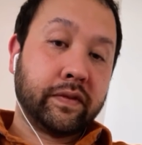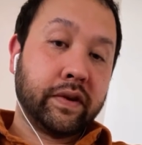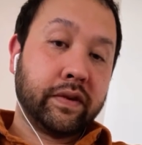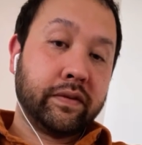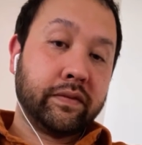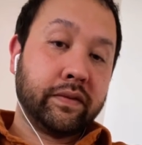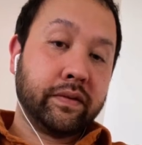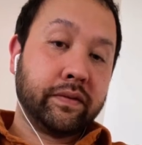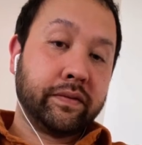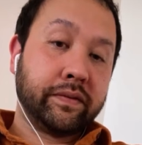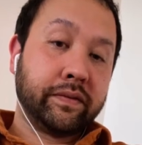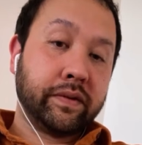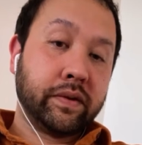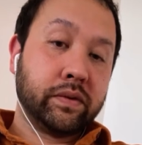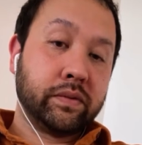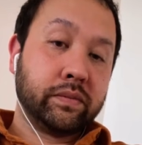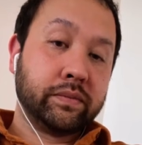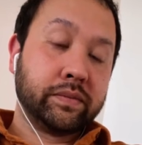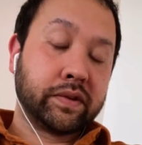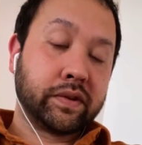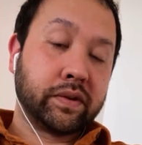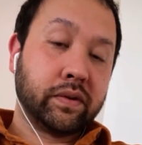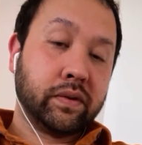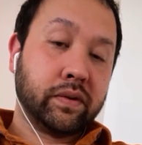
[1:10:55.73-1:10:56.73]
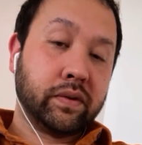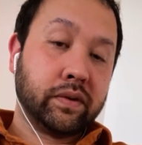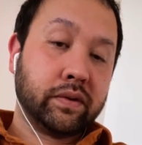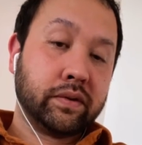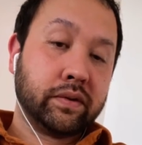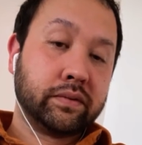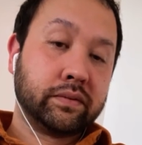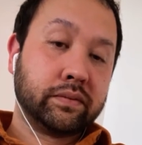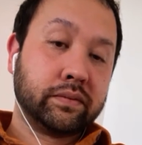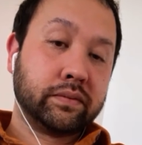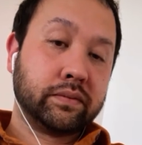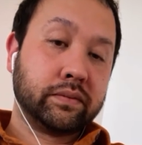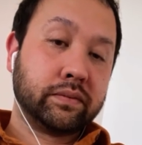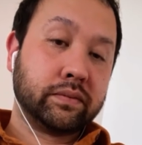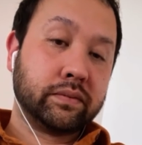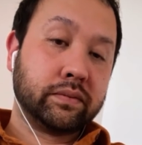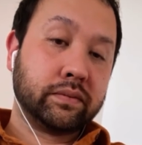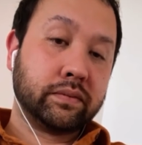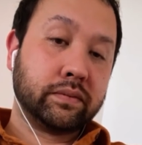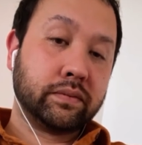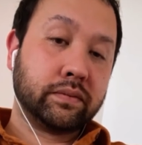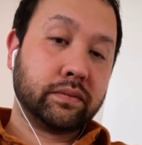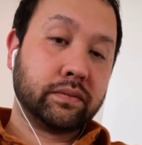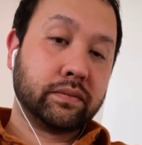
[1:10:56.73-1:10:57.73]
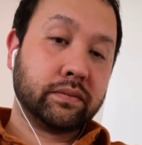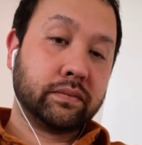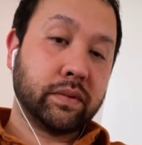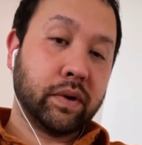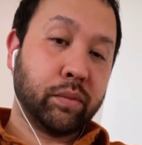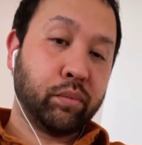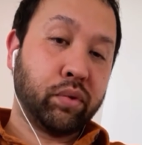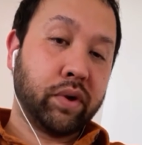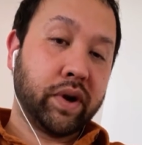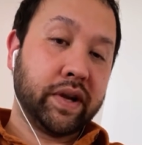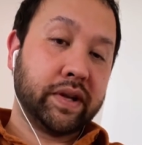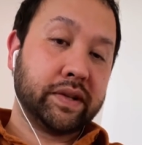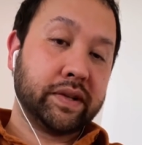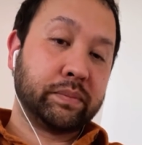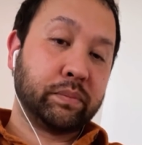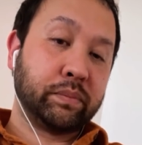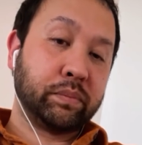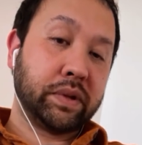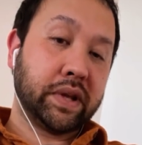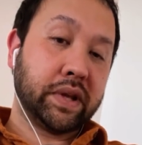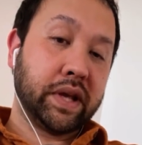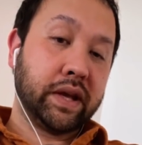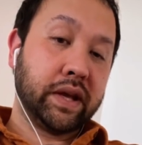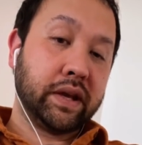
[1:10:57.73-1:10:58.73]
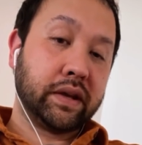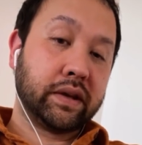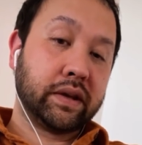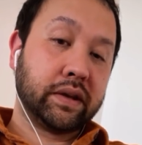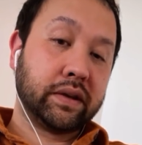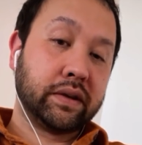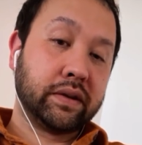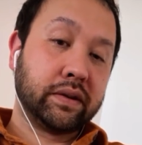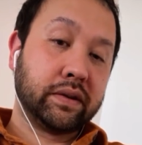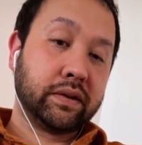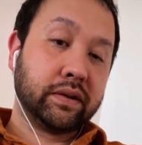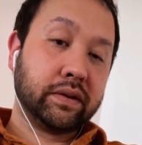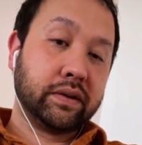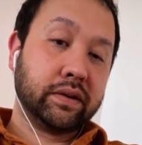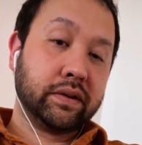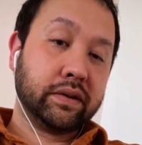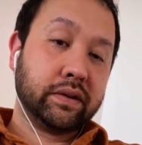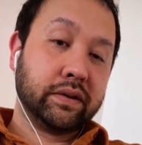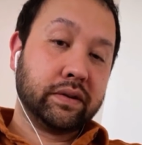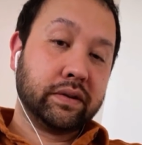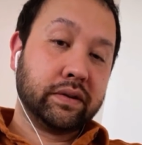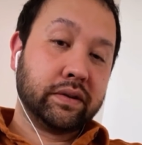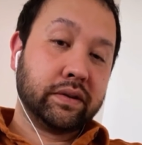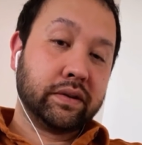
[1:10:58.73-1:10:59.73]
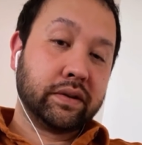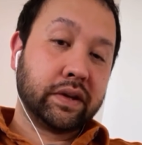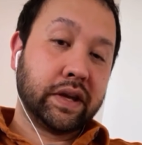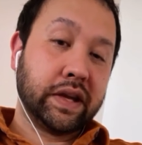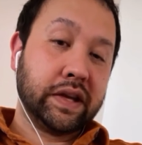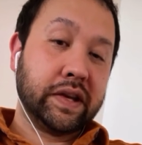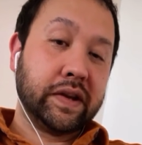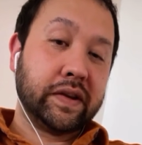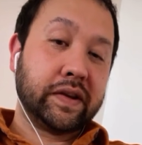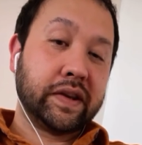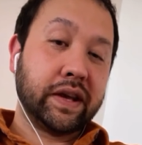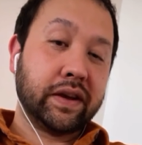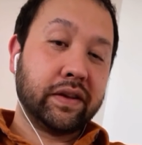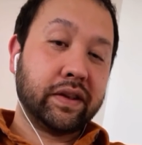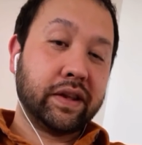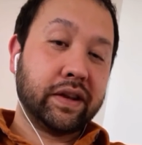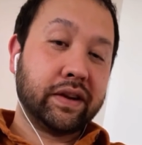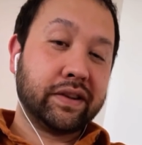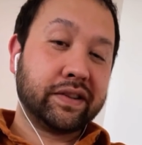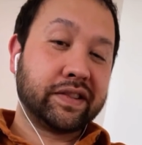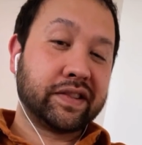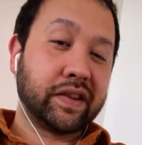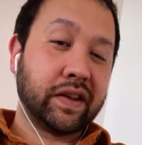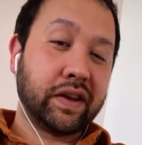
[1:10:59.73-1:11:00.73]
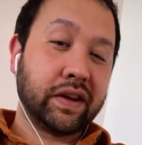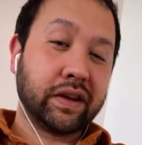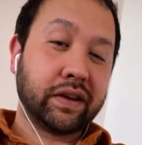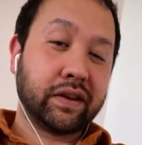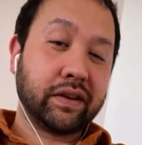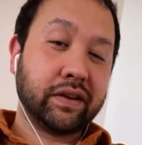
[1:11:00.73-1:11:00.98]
Favorite film score? My brain is blank. Can you tell that it's